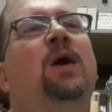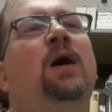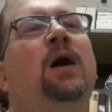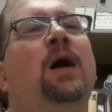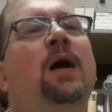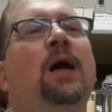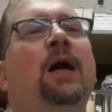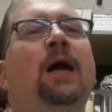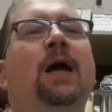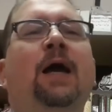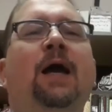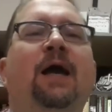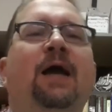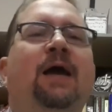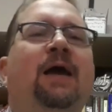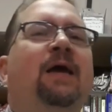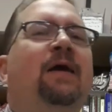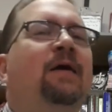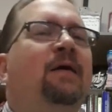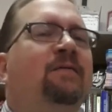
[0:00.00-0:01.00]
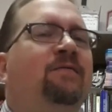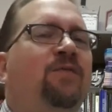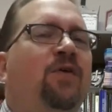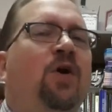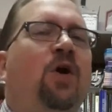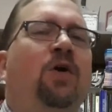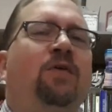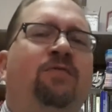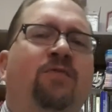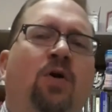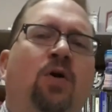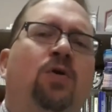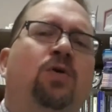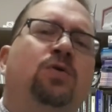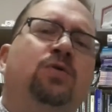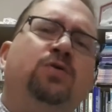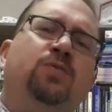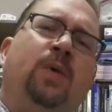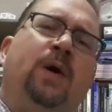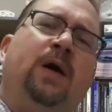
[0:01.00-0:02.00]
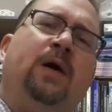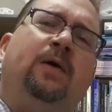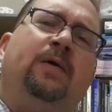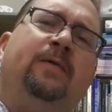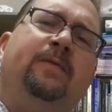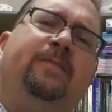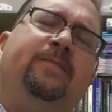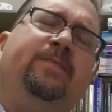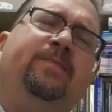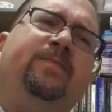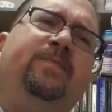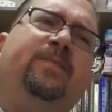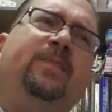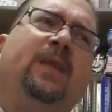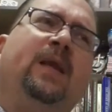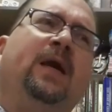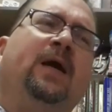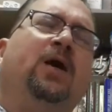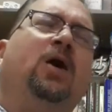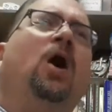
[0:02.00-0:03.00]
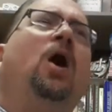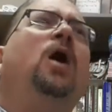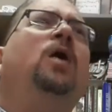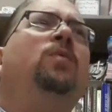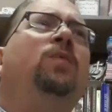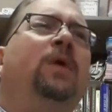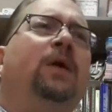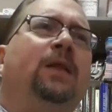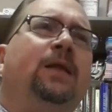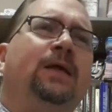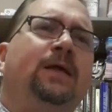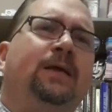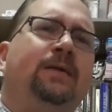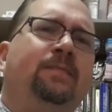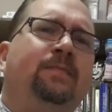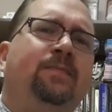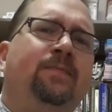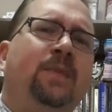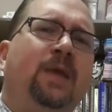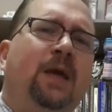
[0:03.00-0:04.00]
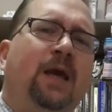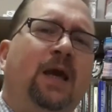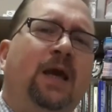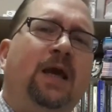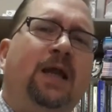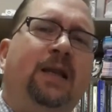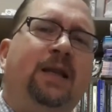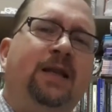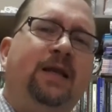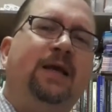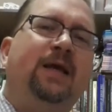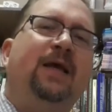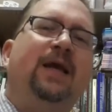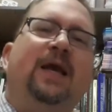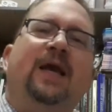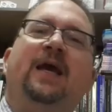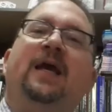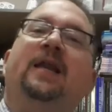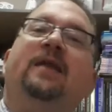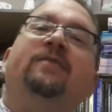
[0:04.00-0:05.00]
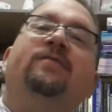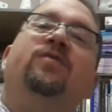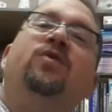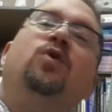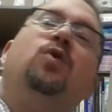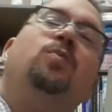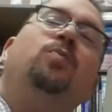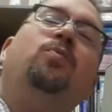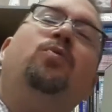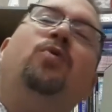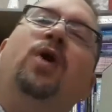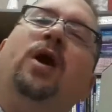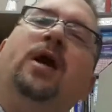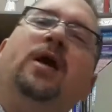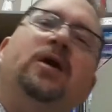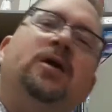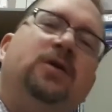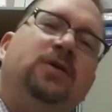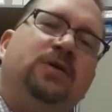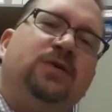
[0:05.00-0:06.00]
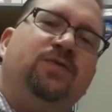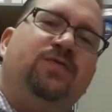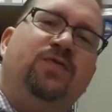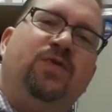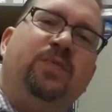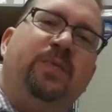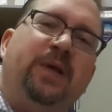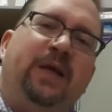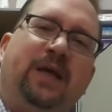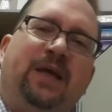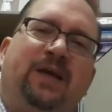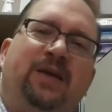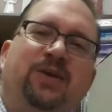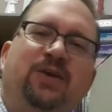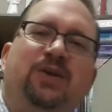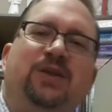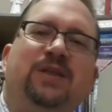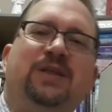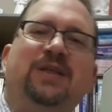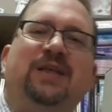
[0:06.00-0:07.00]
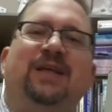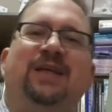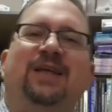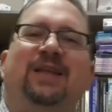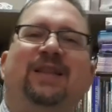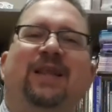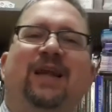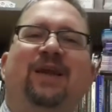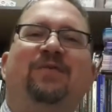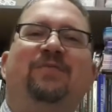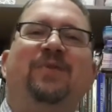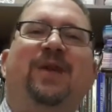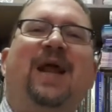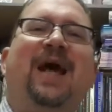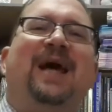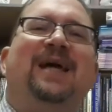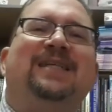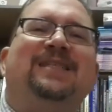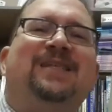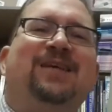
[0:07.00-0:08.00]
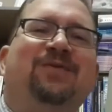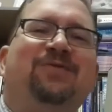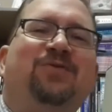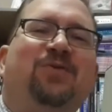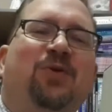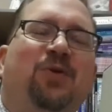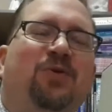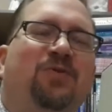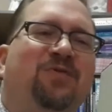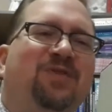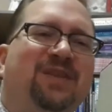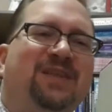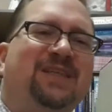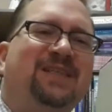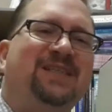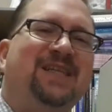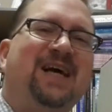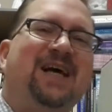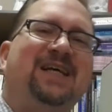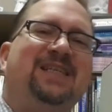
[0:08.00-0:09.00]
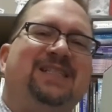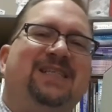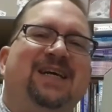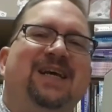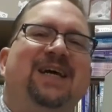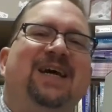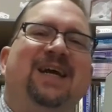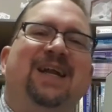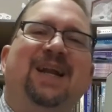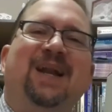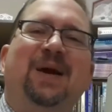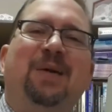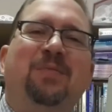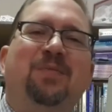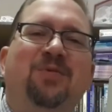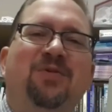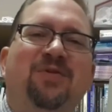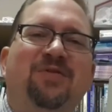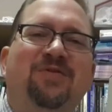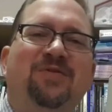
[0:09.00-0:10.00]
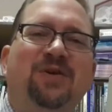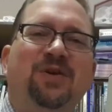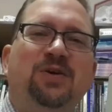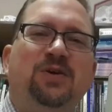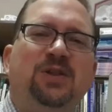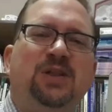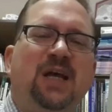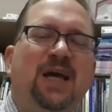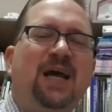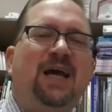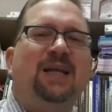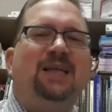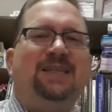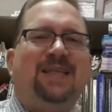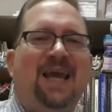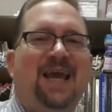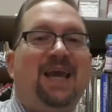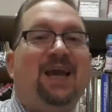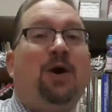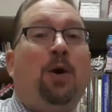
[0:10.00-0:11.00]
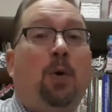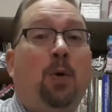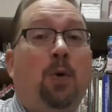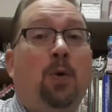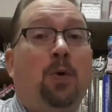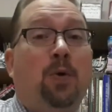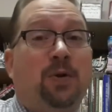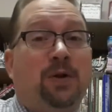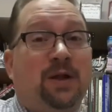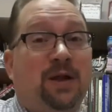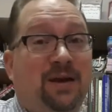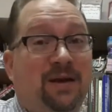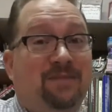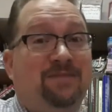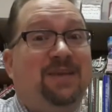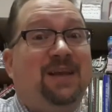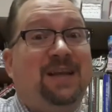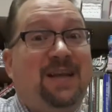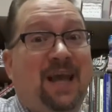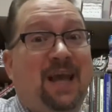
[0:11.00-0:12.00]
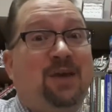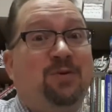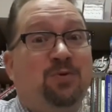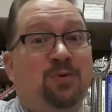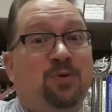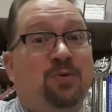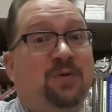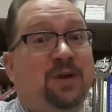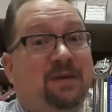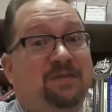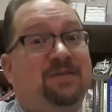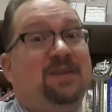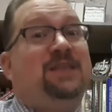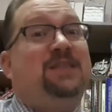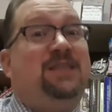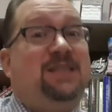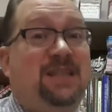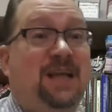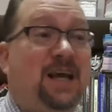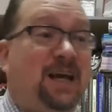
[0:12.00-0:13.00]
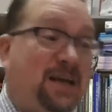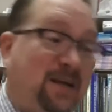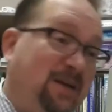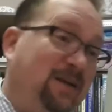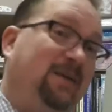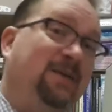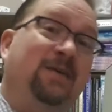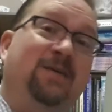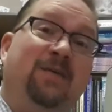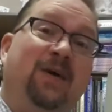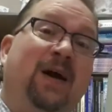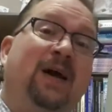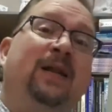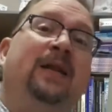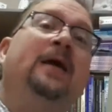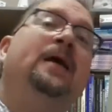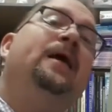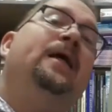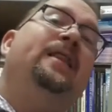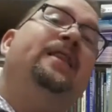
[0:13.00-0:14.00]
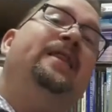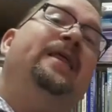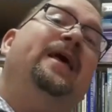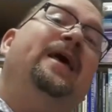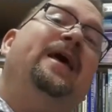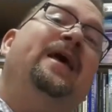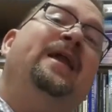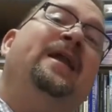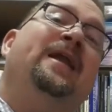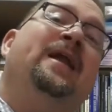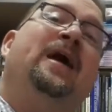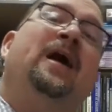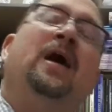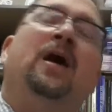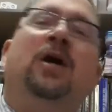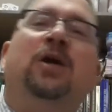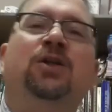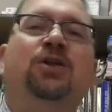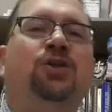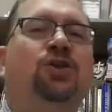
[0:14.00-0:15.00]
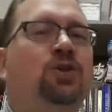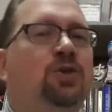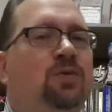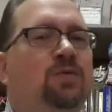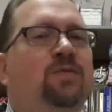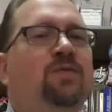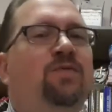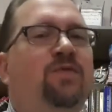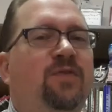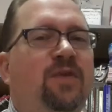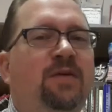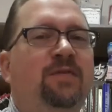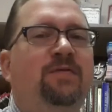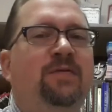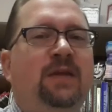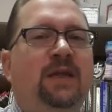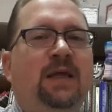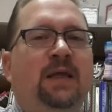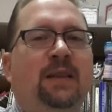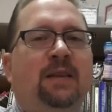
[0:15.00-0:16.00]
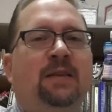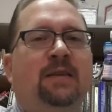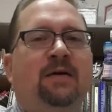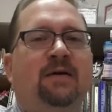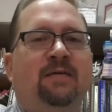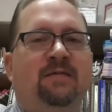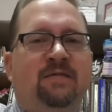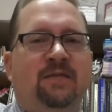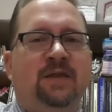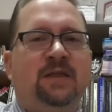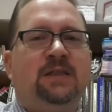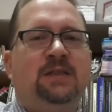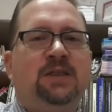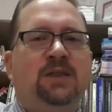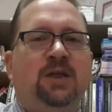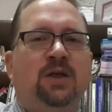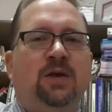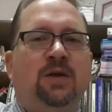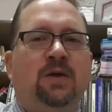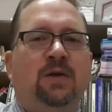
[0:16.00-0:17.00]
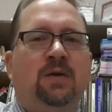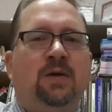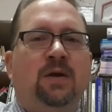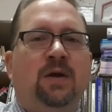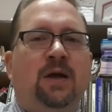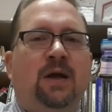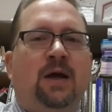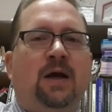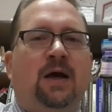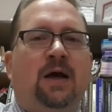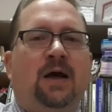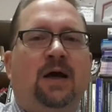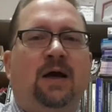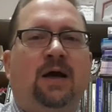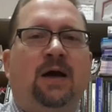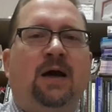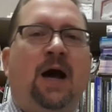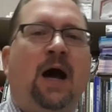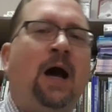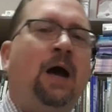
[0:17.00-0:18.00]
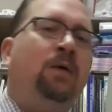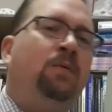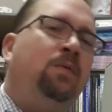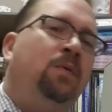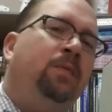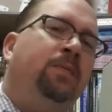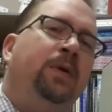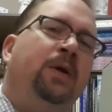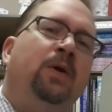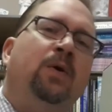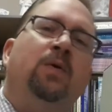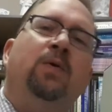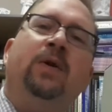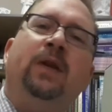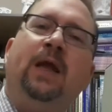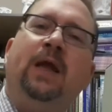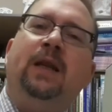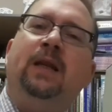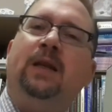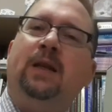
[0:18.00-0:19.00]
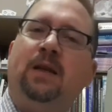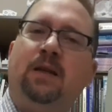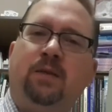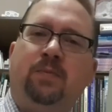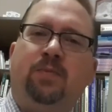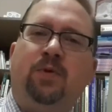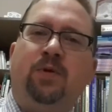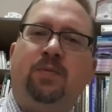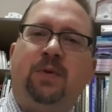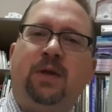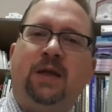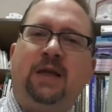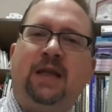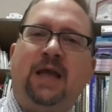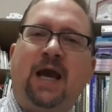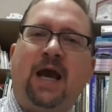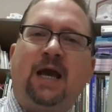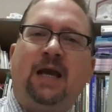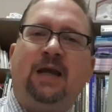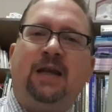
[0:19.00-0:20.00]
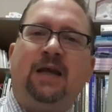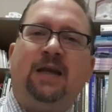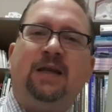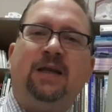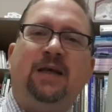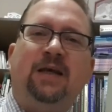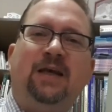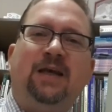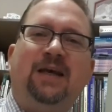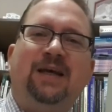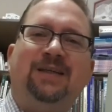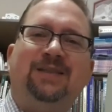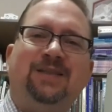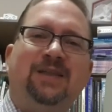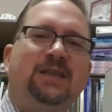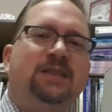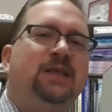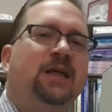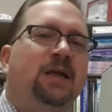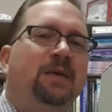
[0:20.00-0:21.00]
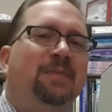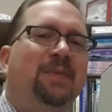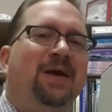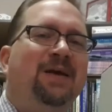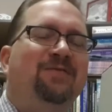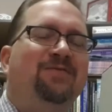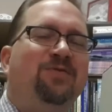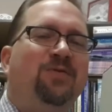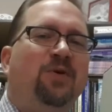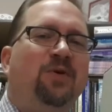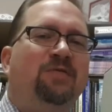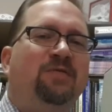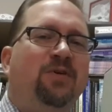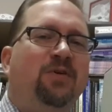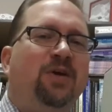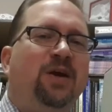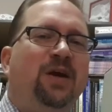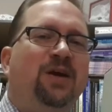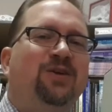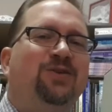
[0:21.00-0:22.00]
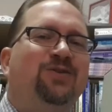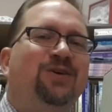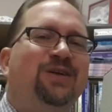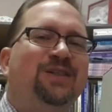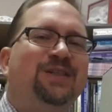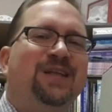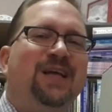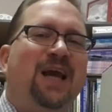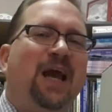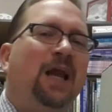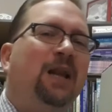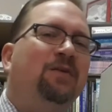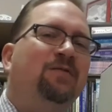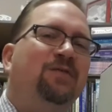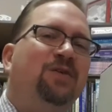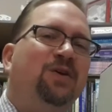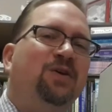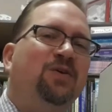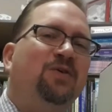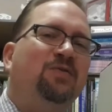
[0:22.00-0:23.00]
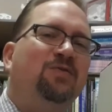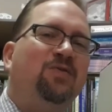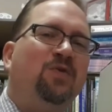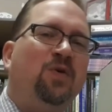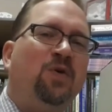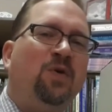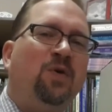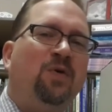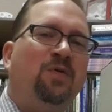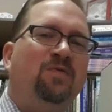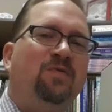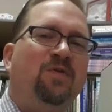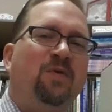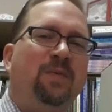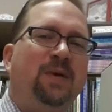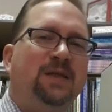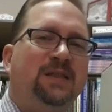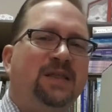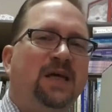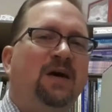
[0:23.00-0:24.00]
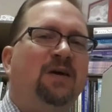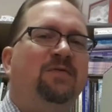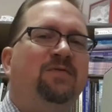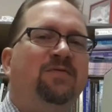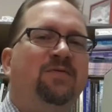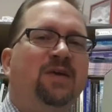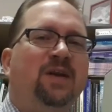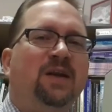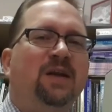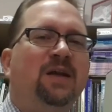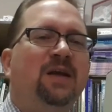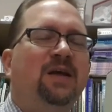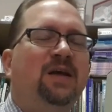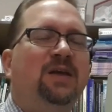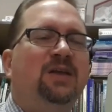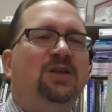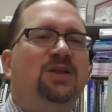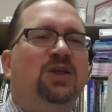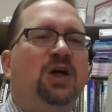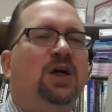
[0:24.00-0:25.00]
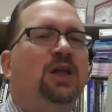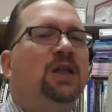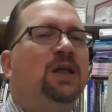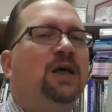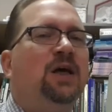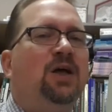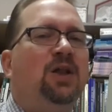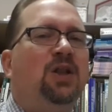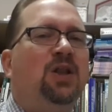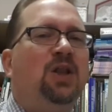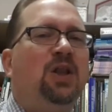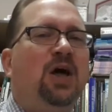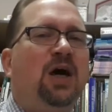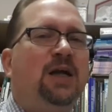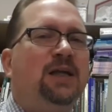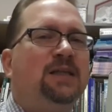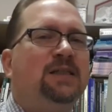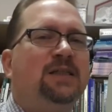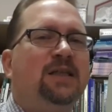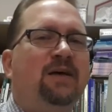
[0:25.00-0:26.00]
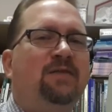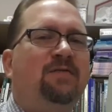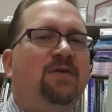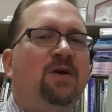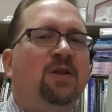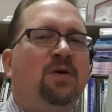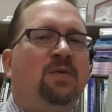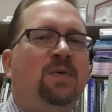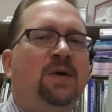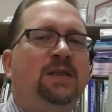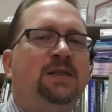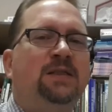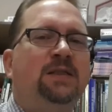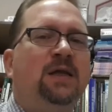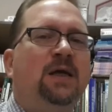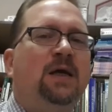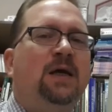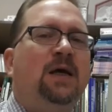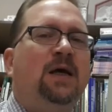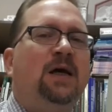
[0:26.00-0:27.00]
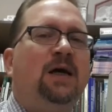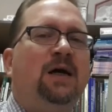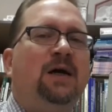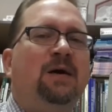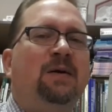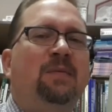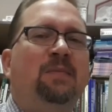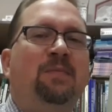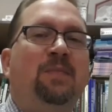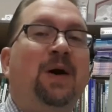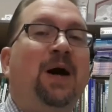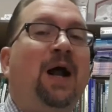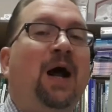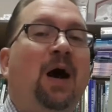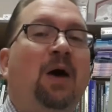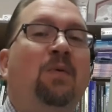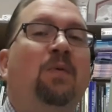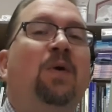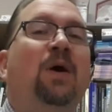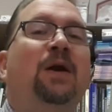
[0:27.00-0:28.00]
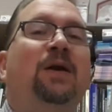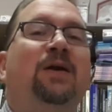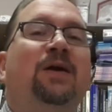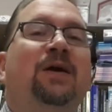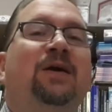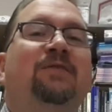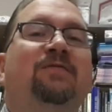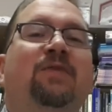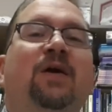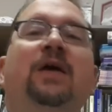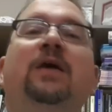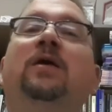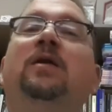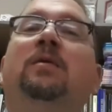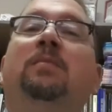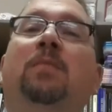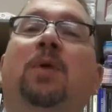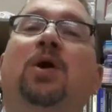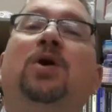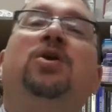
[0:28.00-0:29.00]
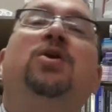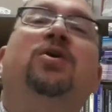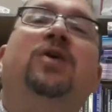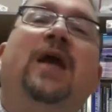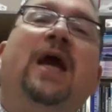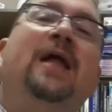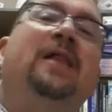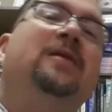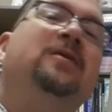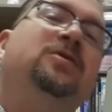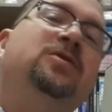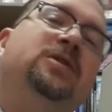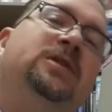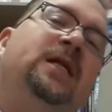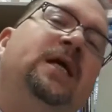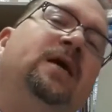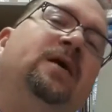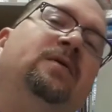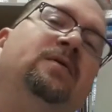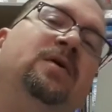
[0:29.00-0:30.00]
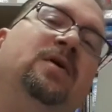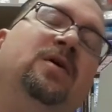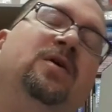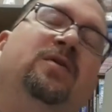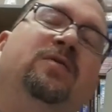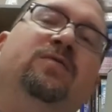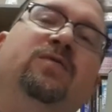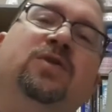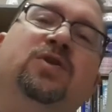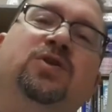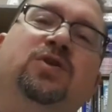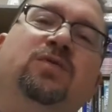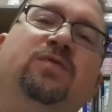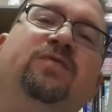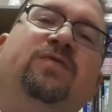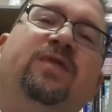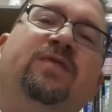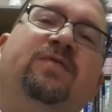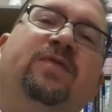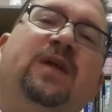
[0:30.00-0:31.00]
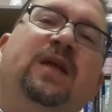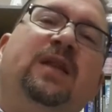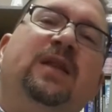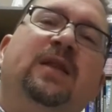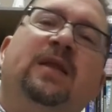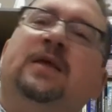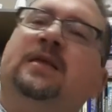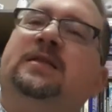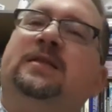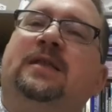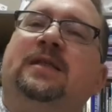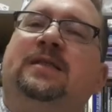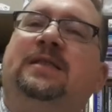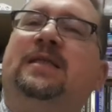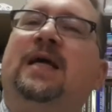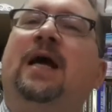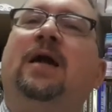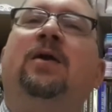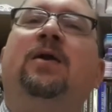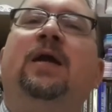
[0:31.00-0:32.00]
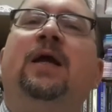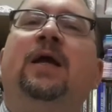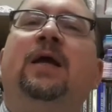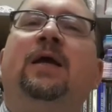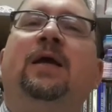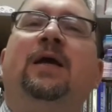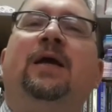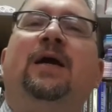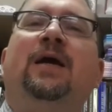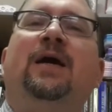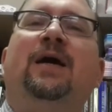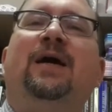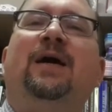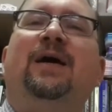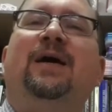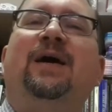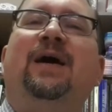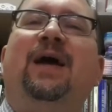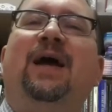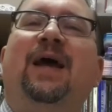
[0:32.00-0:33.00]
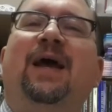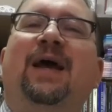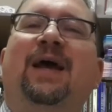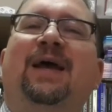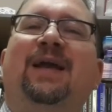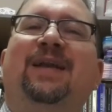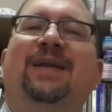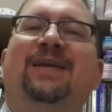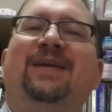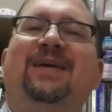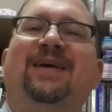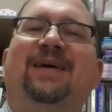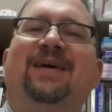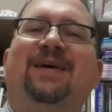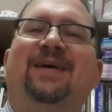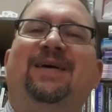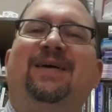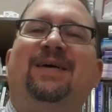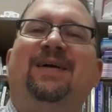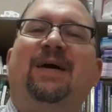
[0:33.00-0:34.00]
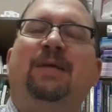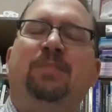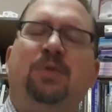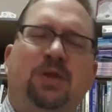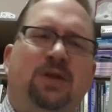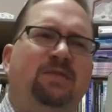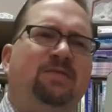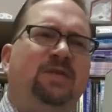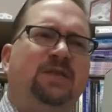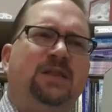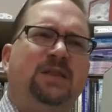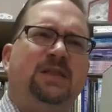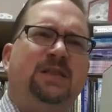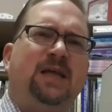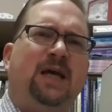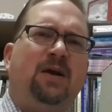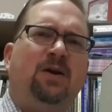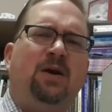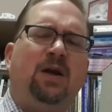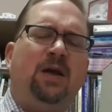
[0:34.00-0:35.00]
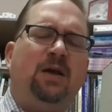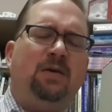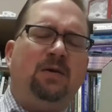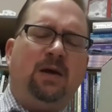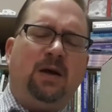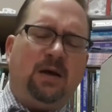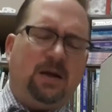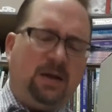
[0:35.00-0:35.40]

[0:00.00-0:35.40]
Well, if all goes well, God willing, and if your prayers for me and that I've been asking for over these last number of years take hold, if they take root, if they stick, right, then on June 15th of this year, I will be ordained into the permanent diaconate. And so it's going to make for a very interesting end of the year for myself and juggling a lot of stuff all at once. But I want to invite you to mark your calendars down for June 15th. That's a Saturday. I believe it's a Saturday.